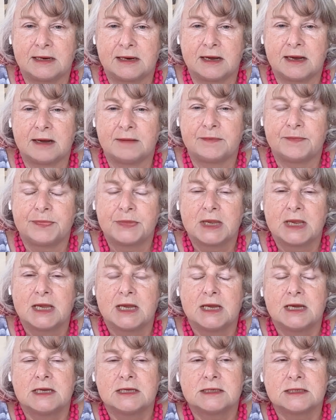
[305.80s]
it up.
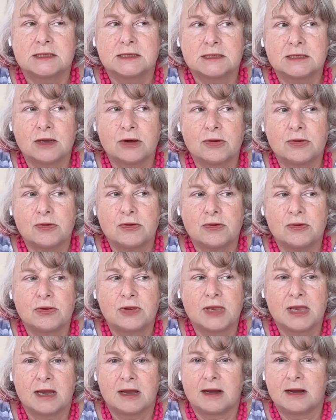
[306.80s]
So
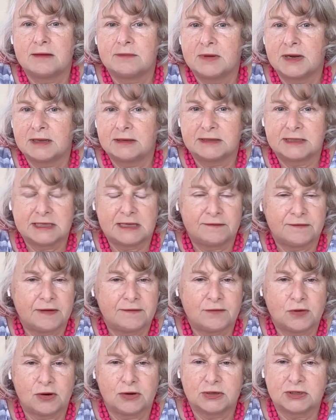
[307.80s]
yeah, I might see if
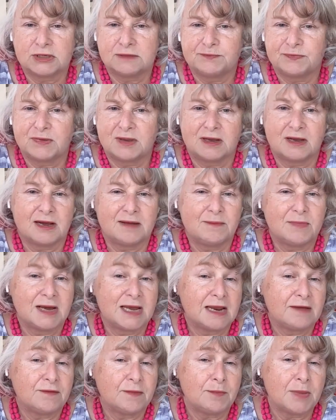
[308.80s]
I
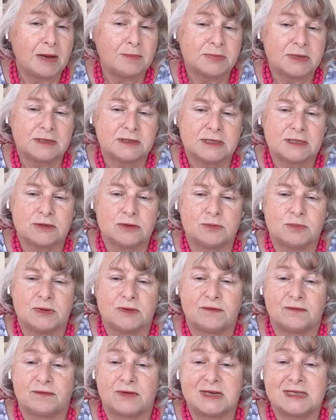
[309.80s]
might have a pumpkin soup in
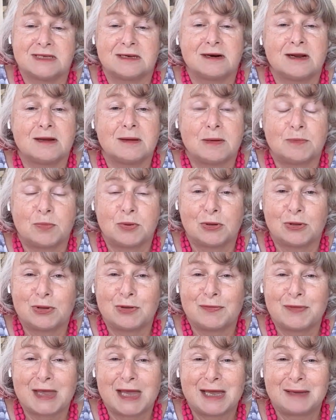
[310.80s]
the freezer and I might pull
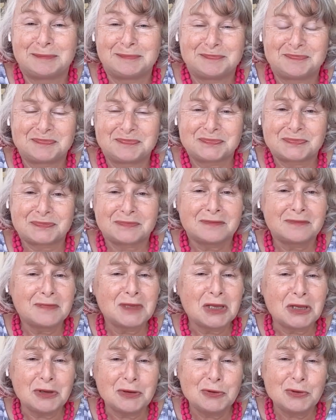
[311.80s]
on that.
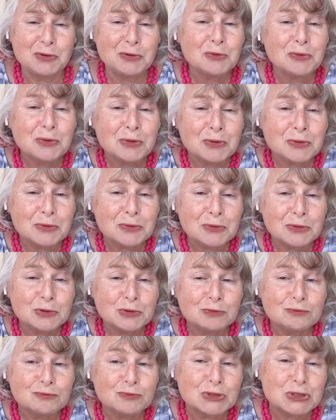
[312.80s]
You could
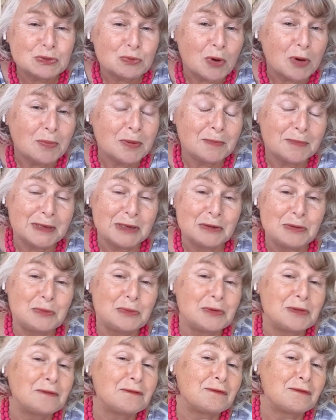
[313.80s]
swap a meal
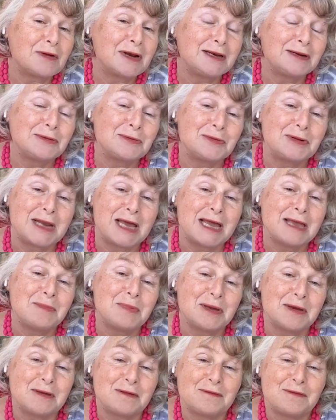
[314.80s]
with a friend or neighbor
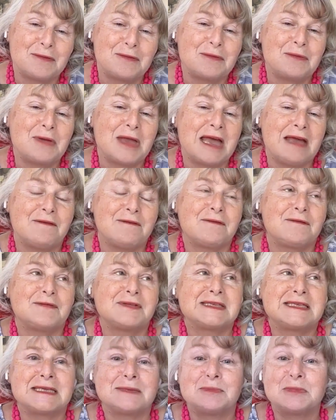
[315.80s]
if you have
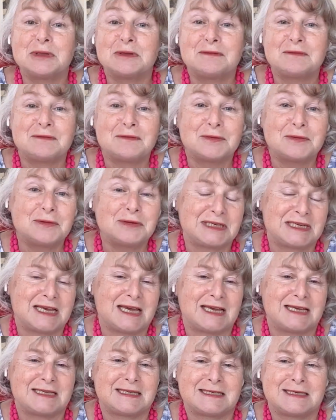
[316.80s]
similar food
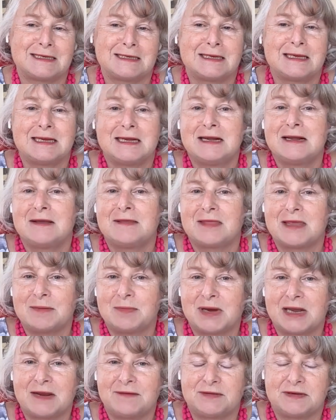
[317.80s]
tastes, and they
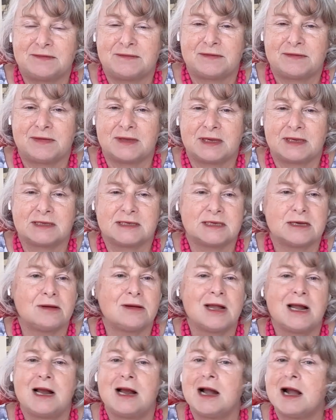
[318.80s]
might have different things. So